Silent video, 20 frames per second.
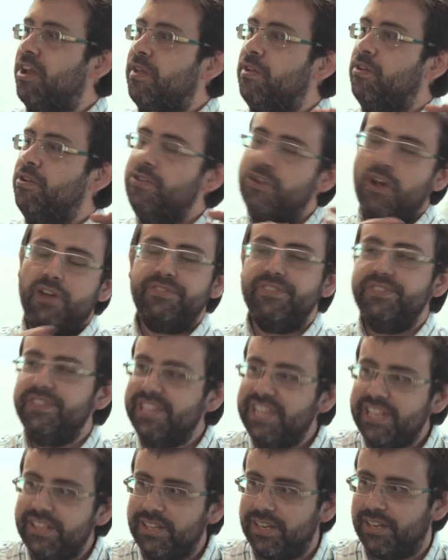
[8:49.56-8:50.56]
not
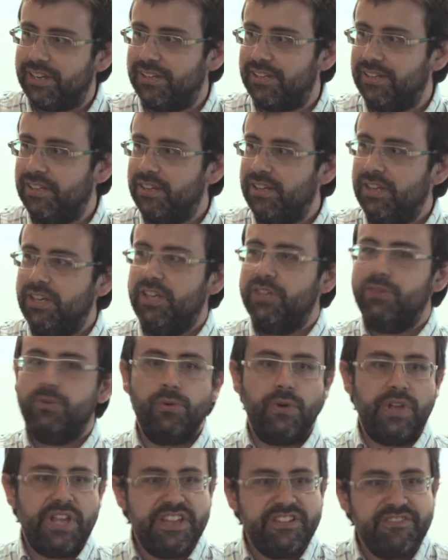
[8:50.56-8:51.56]
needing
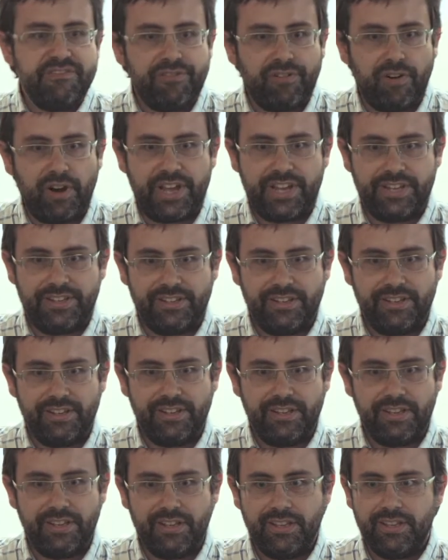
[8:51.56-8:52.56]
to inflate
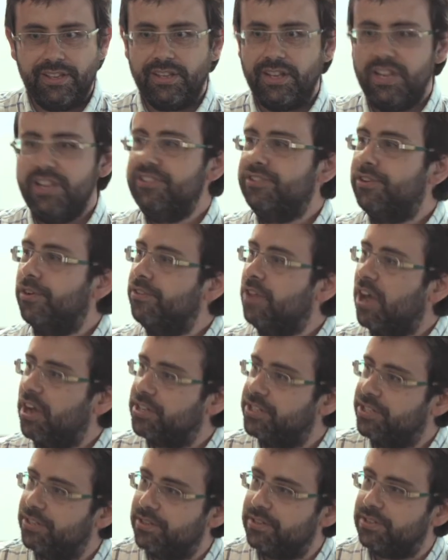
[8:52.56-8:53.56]

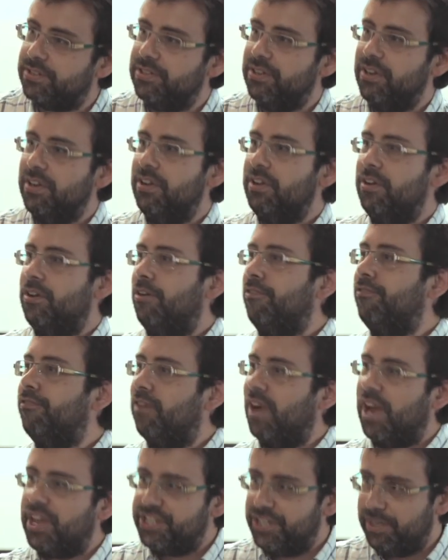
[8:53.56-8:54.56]
introductions of
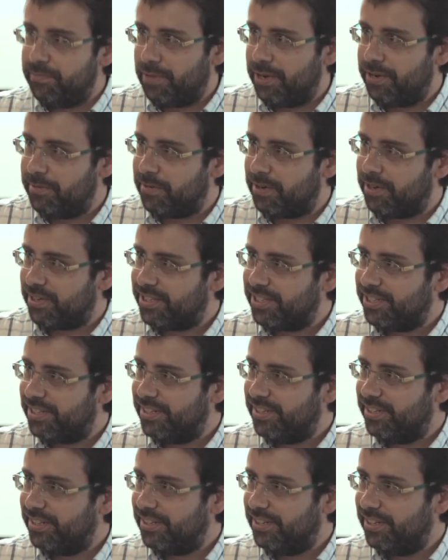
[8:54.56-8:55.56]
flashy papers,
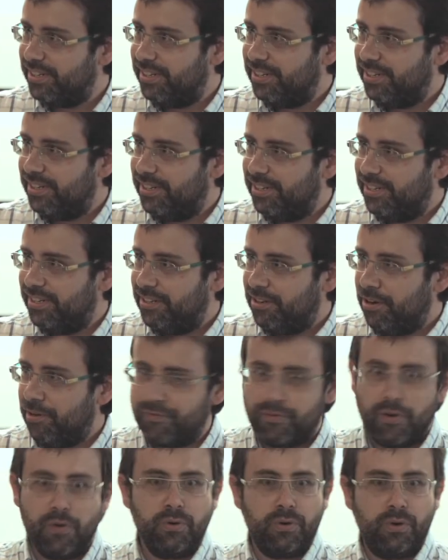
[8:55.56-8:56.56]

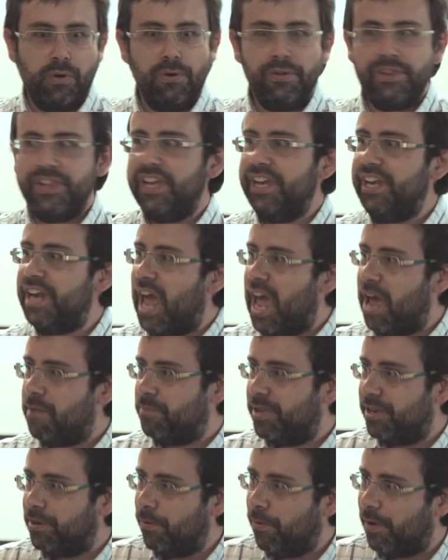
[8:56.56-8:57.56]
of concluding in
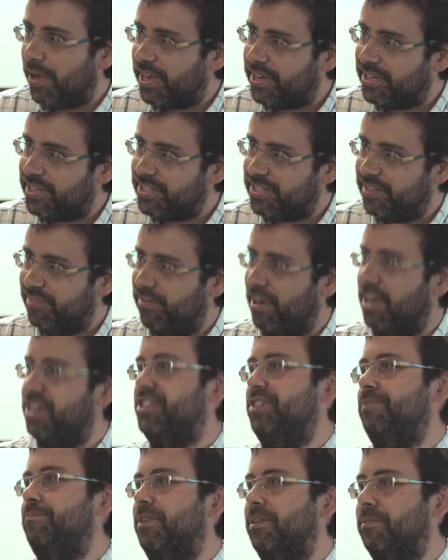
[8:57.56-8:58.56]
epic ways
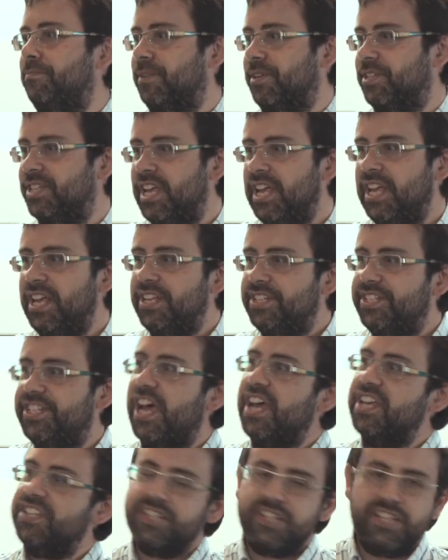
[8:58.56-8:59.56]
flashy papers,
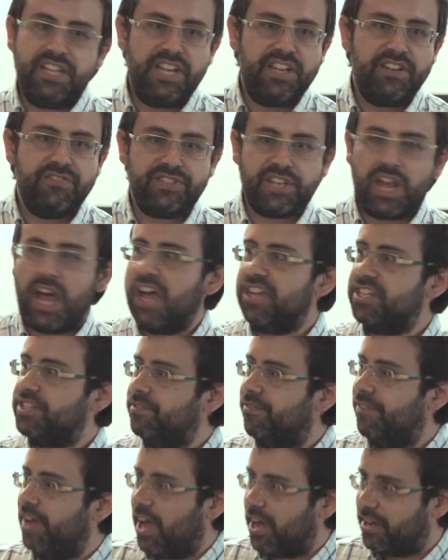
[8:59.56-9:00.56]
just gives us
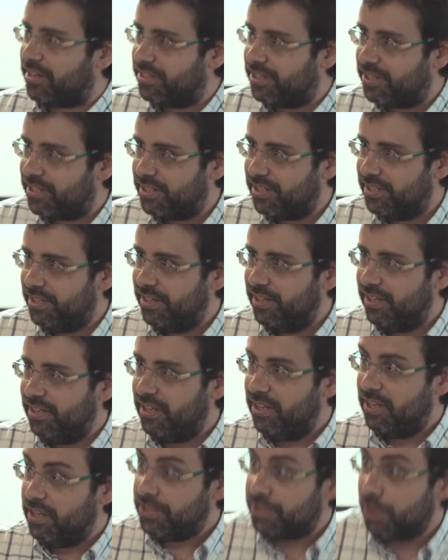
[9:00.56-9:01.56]
facts
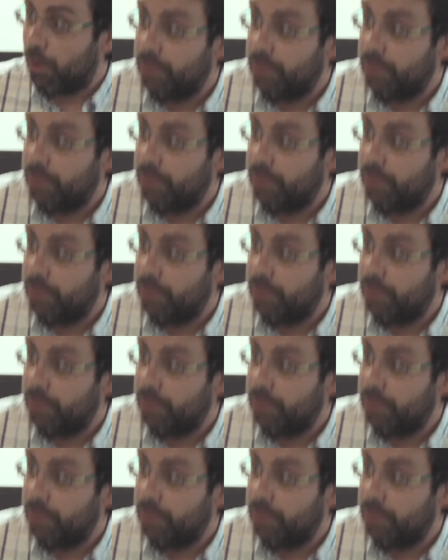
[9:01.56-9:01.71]
so